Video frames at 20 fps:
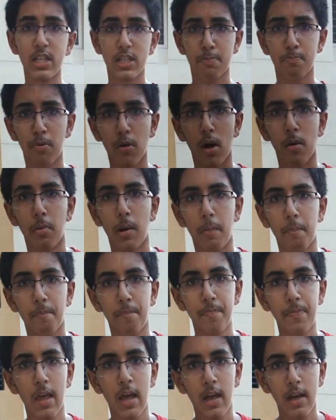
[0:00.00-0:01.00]
this problem?
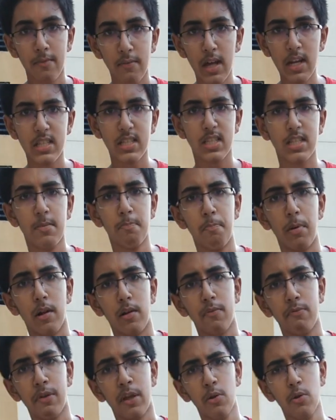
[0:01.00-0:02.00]
Well, it's
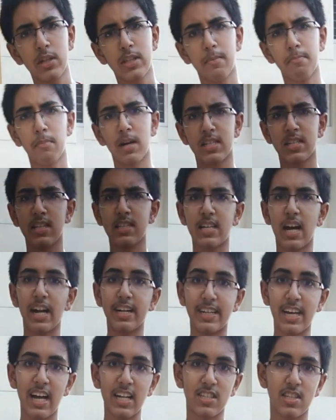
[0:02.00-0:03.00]
simple. We know that muscles